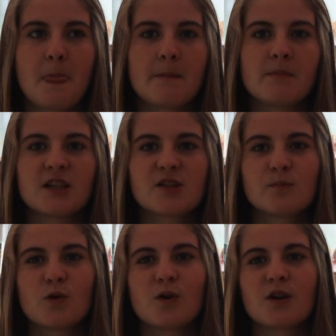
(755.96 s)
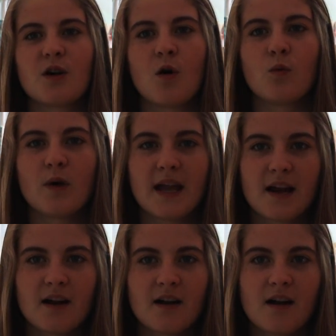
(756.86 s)
much more
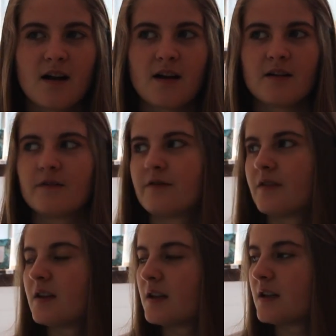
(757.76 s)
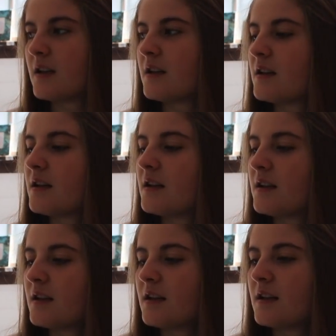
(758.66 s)
aware of,
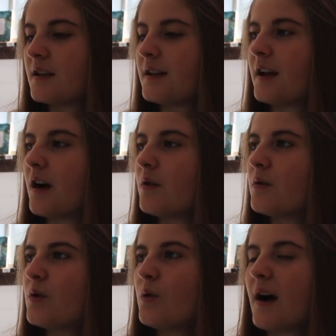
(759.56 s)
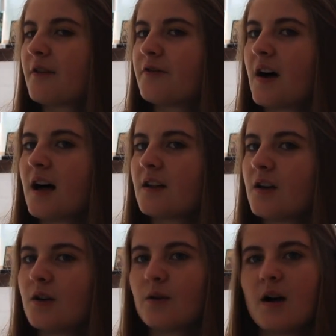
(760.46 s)
you know, who I
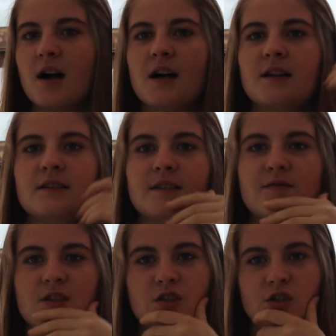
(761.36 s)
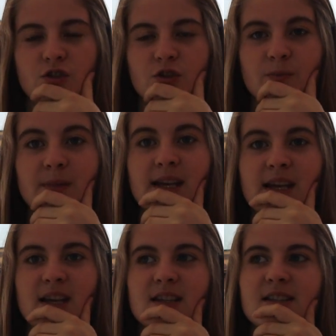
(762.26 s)
follow on different social
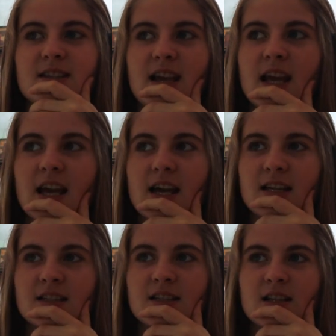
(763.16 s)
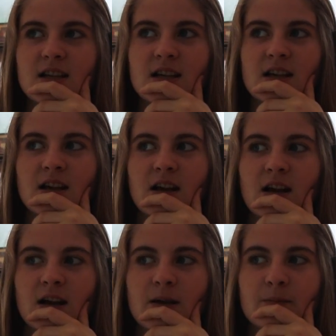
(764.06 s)
medias and
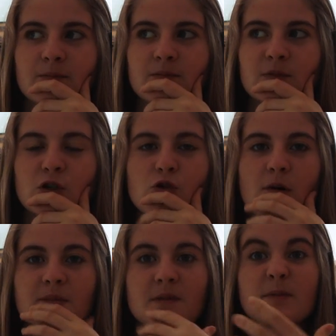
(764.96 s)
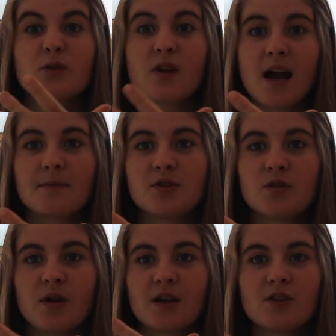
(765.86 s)
who I'm subscribed
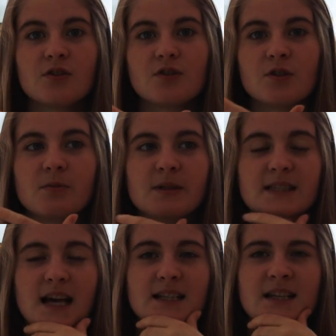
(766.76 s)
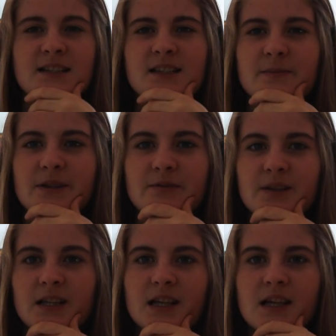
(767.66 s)
to on YouTube, because that tends to be
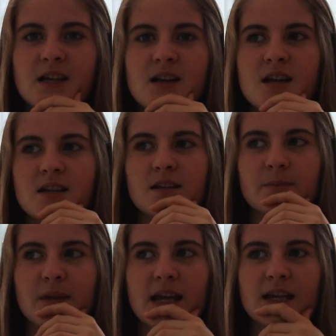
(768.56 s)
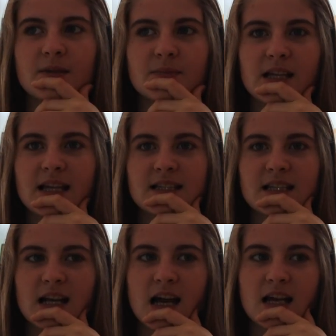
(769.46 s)
really the main place
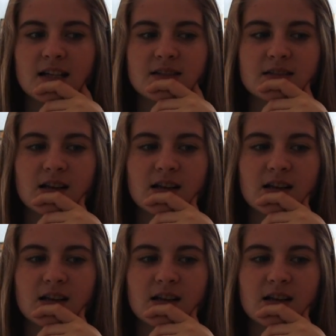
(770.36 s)
that I